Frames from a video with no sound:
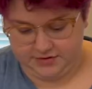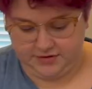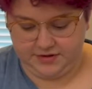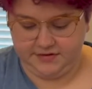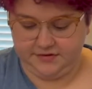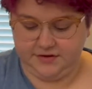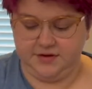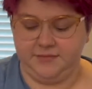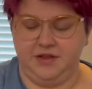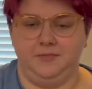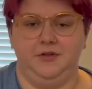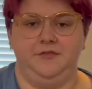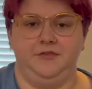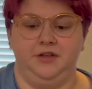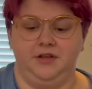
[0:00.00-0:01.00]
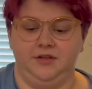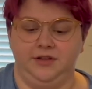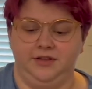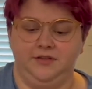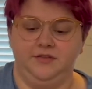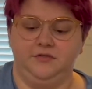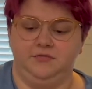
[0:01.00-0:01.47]
This is gonna make me a vegan.
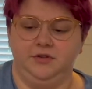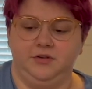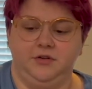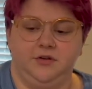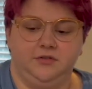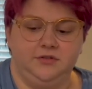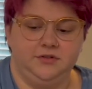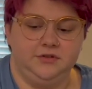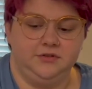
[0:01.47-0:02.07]
Like, this is really gross.